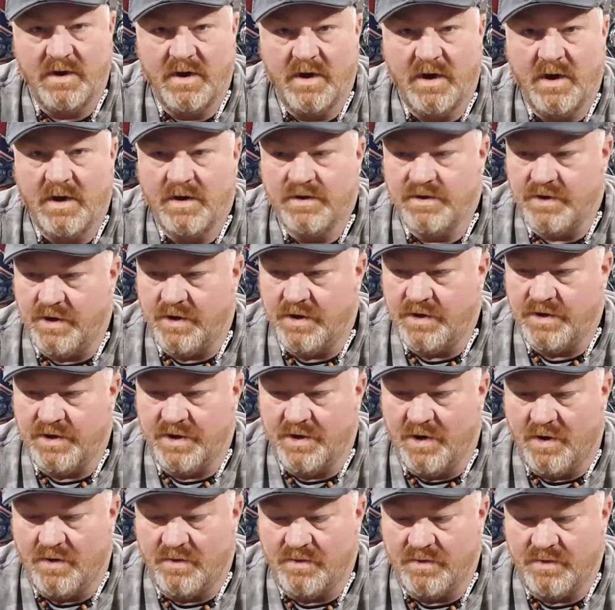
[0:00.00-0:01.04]
You
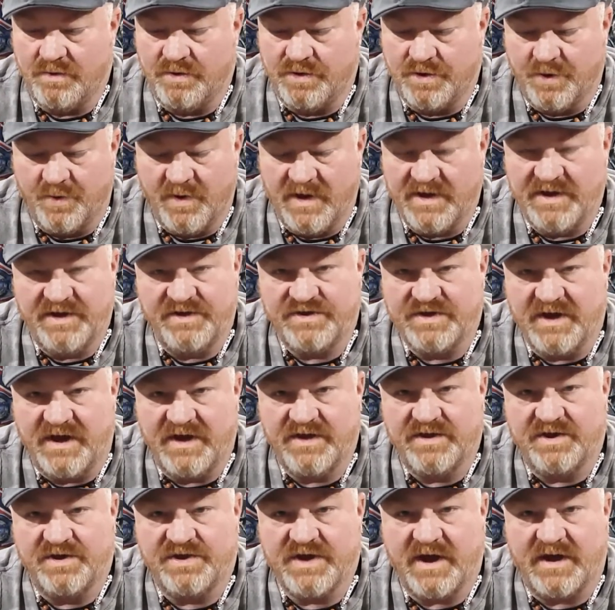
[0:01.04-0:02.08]
don't do anything
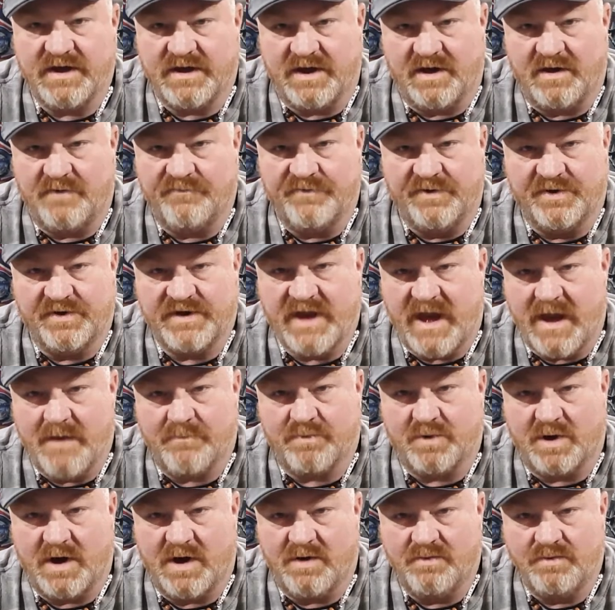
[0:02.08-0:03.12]
to take care of your
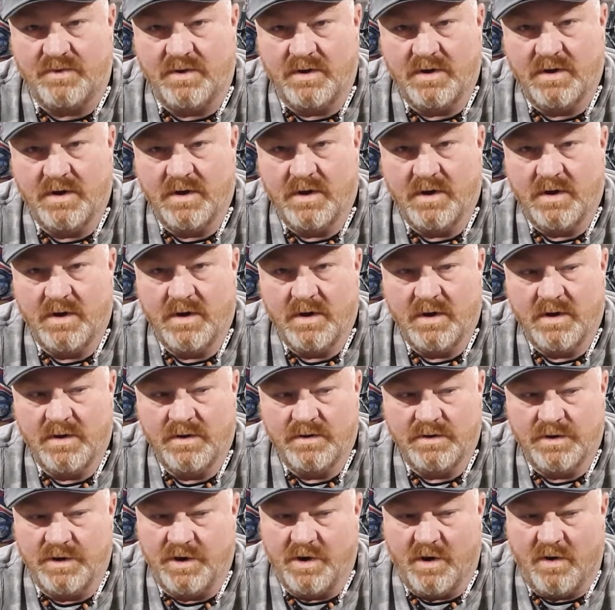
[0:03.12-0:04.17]
campground.
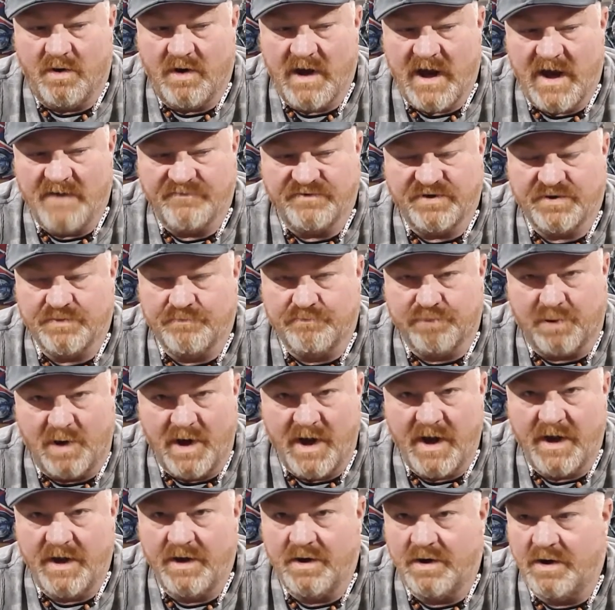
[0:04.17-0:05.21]
You don't have
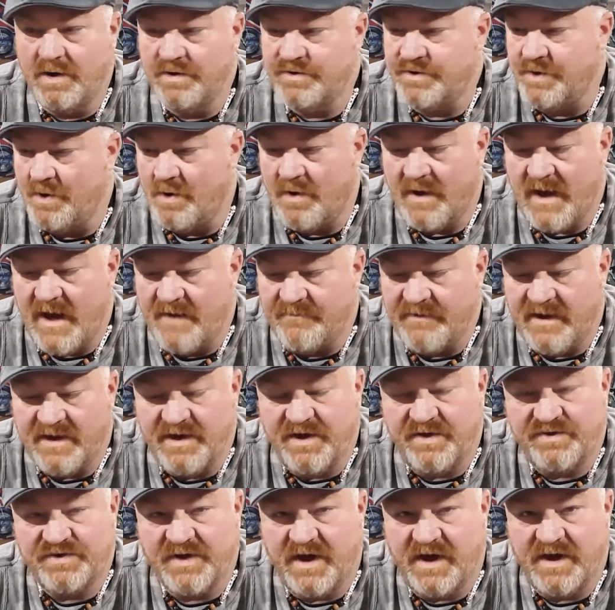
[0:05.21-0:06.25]
sprayers. You don't have
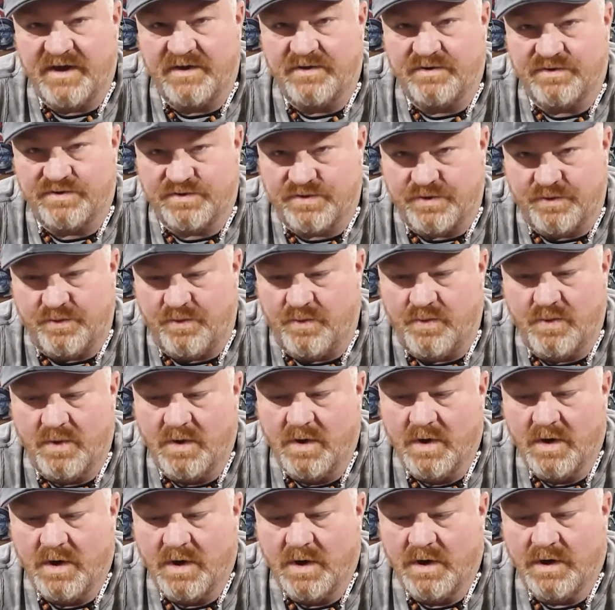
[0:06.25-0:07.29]
anything to,
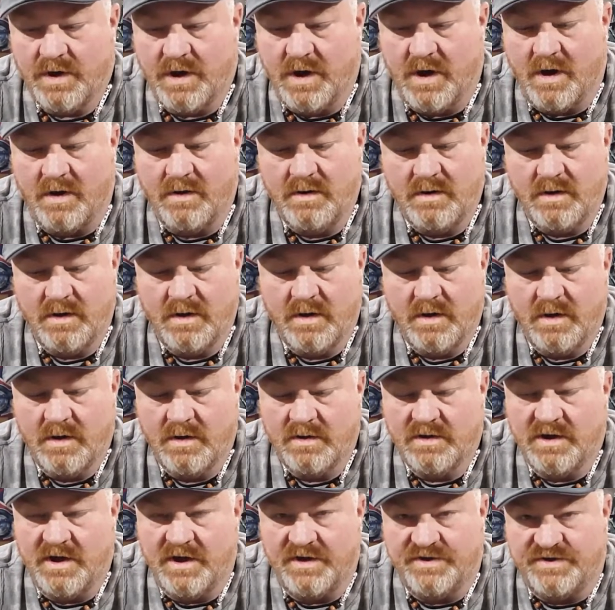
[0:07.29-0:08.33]

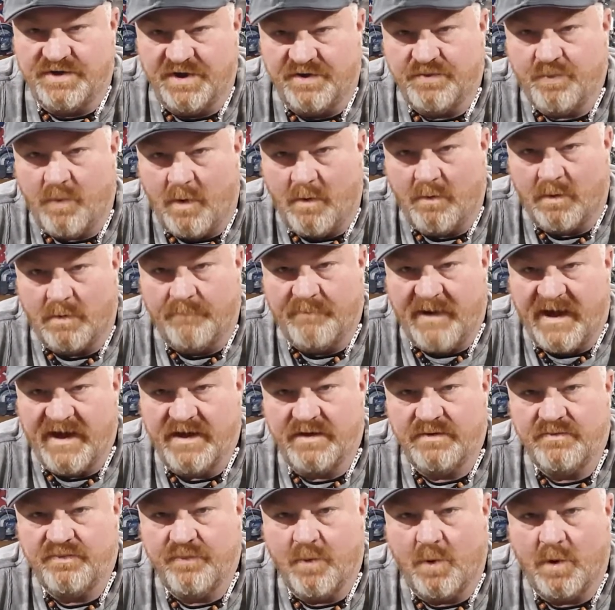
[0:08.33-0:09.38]
is this what we're
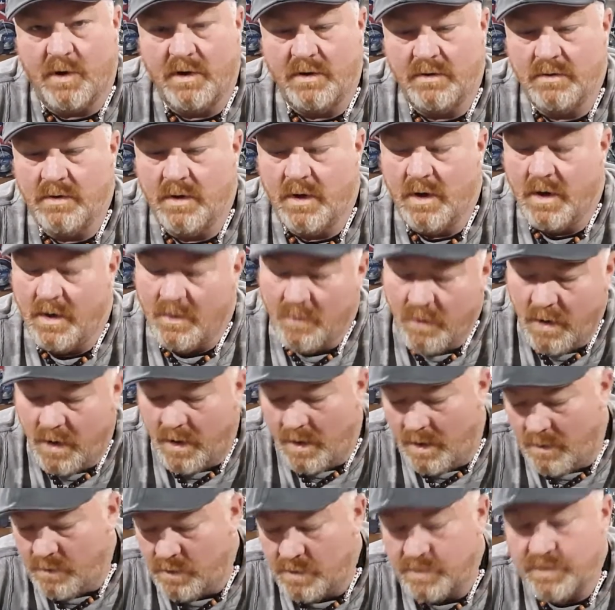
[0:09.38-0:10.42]
paying for?
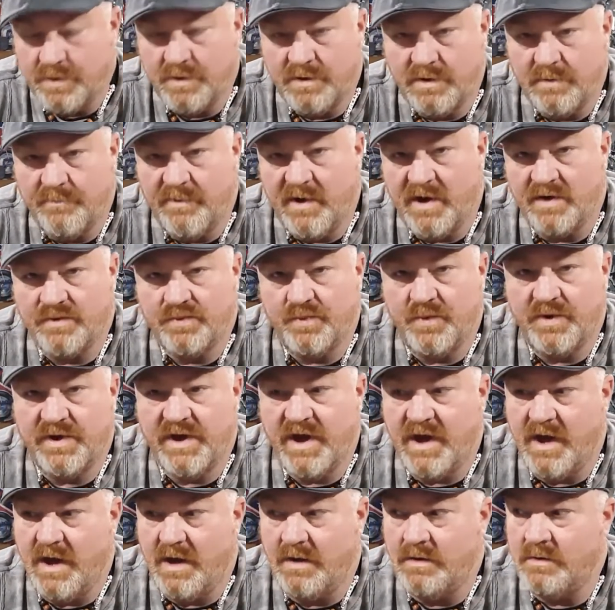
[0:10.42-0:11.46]
Well, we're doing the best we
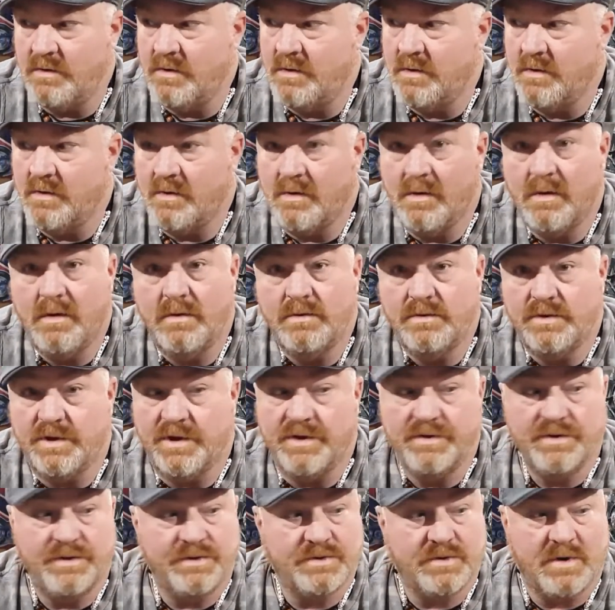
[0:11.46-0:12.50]
can.
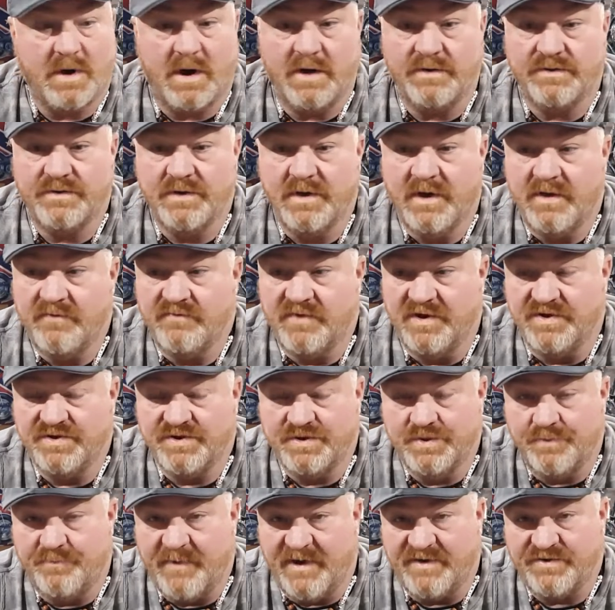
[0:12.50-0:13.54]
Jesus Christ. This is
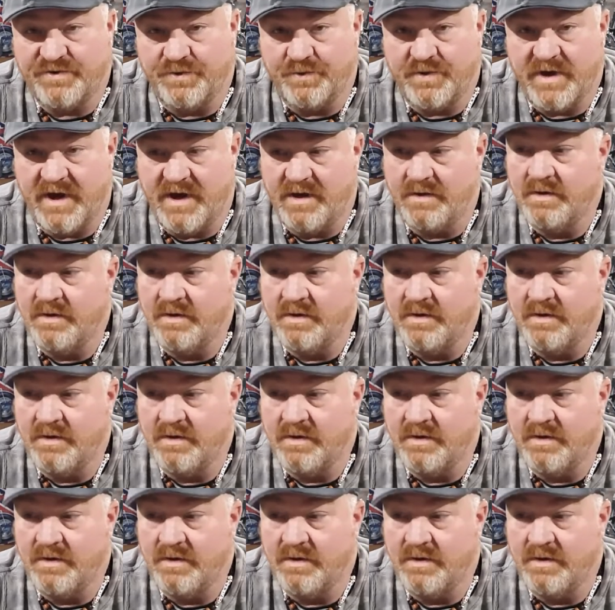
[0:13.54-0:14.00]
the best you can.